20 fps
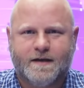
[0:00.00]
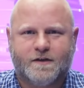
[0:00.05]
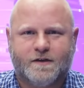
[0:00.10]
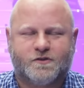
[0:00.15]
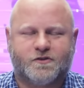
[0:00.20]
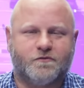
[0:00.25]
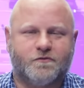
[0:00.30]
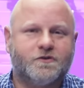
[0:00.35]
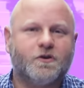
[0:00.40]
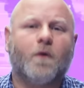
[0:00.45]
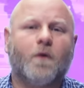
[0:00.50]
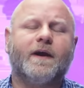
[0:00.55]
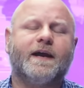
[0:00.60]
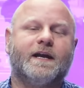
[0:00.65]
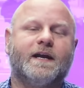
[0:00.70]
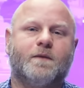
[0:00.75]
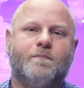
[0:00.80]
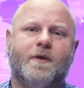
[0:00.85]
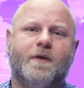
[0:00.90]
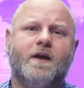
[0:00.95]
So during
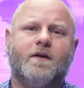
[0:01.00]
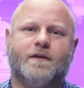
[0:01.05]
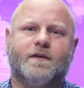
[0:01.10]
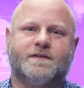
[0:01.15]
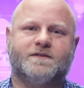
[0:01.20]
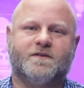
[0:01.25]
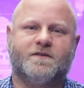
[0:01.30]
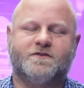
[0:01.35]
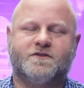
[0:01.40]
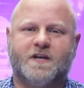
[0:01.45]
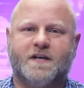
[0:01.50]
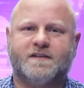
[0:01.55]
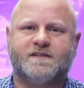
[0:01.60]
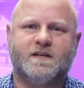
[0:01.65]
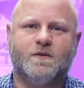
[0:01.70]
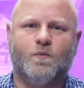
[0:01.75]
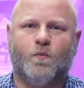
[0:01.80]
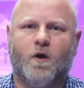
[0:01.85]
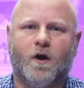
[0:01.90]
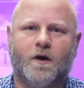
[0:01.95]
an appearance on
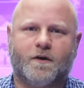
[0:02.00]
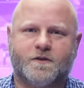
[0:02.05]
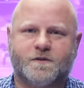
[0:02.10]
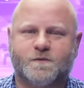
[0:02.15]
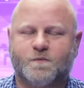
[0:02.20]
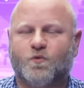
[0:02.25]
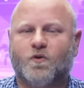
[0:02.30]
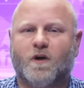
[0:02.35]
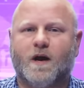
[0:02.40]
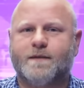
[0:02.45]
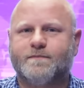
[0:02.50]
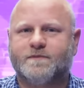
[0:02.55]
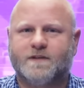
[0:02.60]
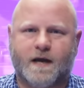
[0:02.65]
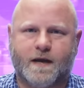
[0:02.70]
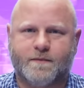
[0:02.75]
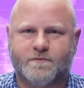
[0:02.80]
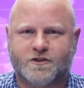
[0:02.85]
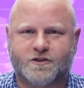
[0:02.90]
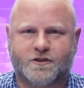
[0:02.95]
Jesse Waters'
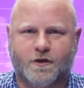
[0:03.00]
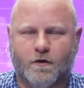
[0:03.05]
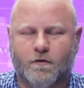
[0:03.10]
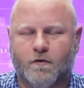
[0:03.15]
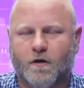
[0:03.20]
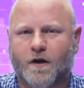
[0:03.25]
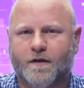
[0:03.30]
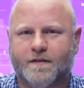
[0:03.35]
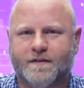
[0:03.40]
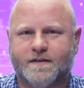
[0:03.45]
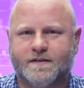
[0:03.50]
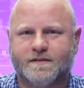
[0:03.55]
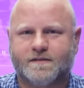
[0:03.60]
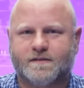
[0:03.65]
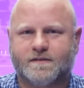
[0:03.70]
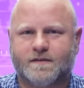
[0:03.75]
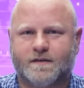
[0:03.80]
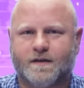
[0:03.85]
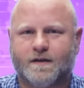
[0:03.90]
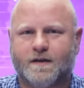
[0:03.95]
primetime show on
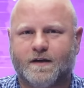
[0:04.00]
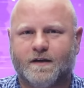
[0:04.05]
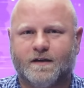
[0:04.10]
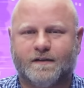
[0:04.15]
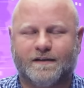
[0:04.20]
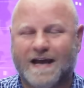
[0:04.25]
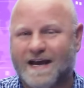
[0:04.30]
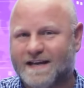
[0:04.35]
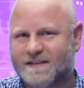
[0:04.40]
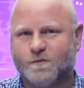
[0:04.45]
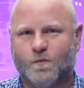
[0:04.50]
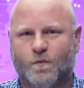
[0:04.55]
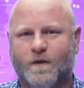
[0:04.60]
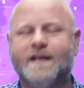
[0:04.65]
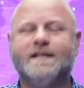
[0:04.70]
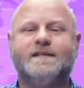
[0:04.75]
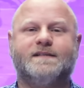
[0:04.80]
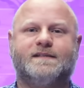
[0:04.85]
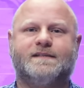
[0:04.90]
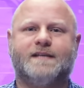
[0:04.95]
this last
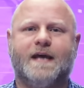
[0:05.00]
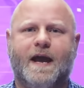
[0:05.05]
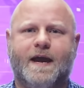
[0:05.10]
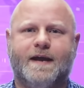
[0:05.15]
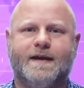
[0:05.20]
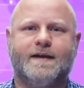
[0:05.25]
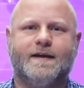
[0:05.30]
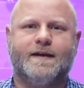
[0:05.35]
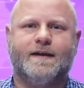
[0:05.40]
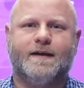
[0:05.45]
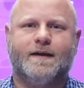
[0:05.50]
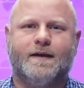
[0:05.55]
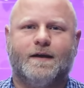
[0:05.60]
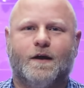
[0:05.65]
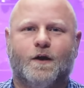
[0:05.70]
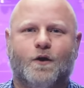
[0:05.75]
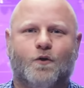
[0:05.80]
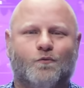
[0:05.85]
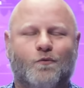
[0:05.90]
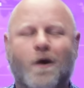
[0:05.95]
Wednesday,
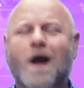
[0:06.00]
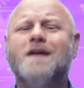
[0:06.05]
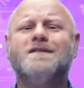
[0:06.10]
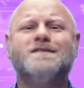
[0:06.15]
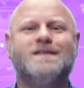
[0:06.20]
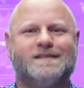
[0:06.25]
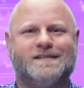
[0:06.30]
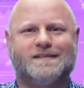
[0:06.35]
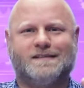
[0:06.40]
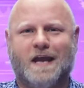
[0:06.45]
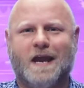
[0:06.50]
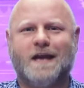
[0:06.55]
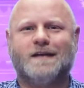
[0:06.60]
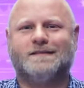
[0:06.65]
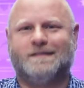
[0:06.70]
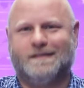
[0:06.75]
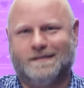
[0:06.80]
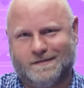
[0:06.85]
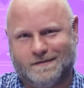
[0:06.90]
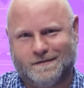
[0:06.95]
Ron
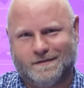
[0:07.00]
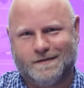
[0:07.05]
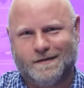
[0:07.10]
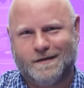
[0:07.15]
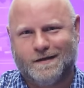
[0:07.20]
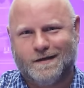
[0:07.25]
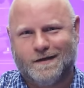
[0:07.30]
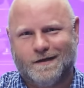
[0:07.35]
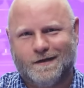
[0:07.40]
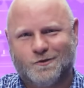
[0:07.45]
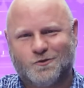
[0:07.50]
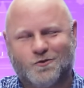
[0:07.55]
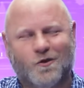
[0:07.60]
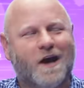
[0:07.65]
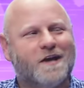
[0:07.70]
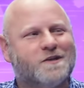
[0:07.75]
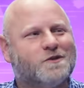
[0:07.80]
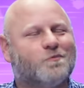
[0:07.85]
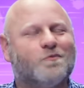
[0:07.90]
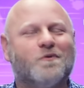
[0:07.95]
DeSantis
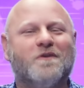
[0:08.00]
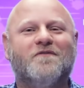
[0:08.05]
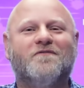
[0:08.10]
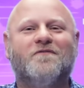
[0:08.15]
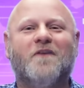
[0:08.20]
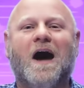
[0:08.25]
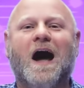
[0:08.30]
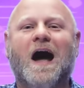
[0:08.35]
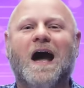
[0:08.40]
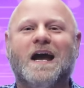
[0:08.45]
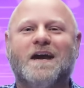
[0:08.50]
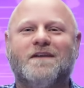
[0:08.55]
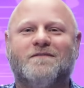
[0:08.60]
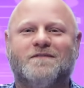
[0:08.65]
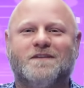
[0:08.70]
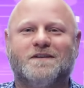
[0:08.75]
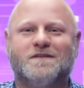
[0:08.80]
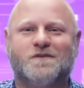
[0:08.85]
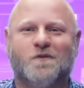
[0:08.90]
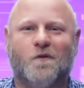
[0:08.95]
tried to
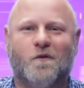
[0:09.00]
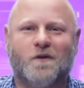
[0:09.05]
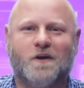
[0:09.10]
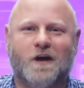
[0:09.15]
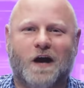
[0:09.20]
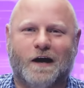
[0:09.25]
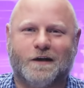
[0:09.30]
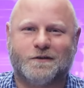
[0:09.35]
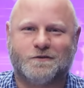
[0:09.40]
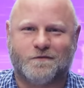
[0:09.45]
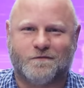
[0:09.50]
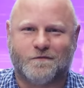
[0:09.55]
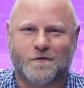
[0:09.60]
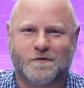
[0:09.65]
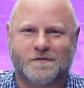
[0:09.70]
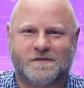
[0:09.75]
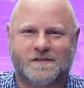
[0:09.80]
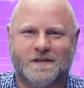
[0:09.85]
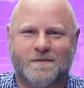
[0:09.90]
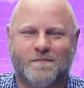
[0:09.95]
revive this whole
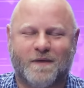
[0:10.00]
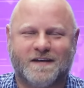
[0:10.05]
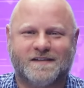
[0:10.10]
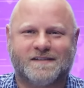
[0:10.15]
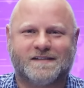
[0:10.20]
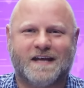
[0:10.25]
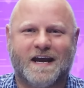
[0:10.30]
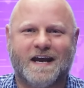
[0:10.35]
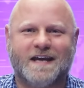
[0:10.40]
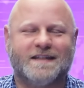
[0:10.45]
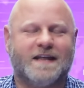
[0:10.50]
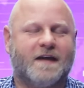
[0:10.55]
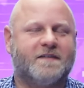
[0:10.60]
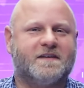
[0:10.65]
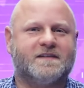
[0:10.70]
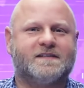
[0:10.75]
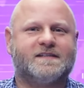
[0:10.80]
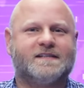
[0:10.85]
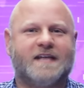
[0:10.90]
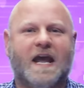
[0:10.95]
controversy by saying that
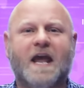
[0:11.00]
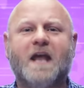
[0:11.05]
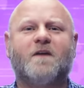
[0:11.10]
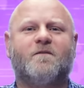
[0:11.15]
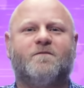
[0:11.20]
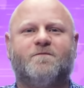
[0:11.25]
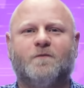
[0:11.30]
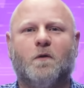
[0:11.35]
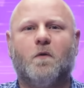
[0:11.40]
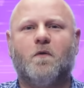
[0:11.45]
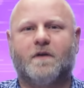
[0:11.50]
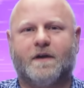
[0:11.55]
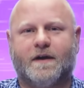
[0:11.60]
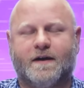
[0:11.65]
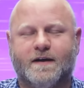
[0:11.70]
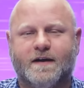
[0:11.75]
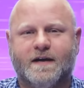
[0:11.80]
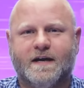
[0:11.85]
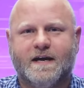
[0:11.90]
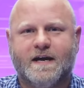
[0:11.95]
the state of
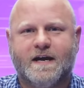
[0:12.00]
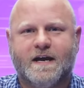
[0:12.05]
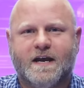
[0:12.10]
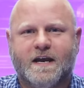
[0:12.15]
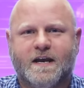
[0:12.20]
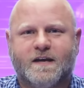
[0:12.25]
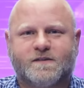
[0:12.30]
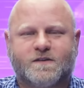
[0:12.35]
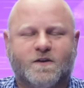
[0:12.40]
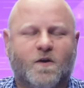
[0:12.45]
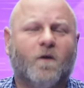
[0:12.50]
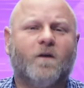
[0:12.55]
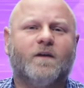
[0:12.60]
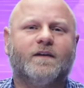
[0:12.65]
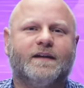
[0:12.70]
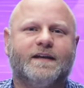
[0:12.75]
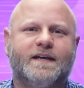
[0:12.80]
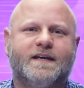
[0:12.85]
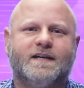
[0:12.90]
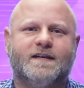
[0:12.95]
Florida is
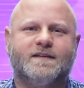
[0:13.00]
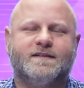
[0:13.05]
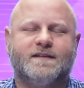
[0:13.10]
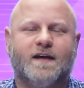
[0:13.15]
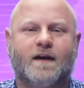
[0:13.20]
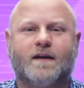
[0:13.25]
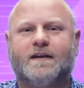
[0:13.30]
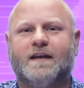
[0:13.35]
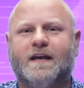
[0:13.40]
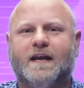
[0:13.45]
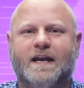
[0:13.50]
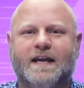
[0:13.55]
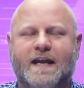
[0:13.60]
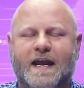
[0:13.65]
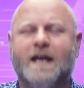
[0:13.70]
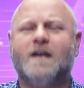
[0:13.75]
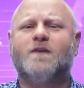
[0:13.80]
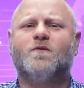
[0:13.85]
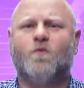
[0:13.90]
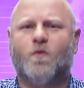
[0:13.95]
currently conducting an
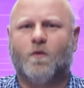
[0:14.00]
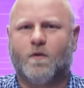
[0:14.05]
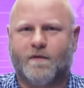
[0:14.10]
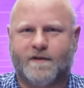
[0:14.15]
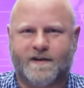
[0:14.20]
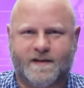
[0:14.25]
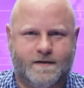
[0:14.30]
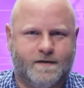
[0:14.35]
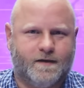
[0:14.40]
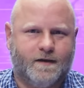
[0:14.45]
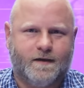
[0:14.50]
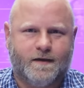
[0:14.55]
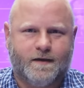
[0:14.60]
inquiry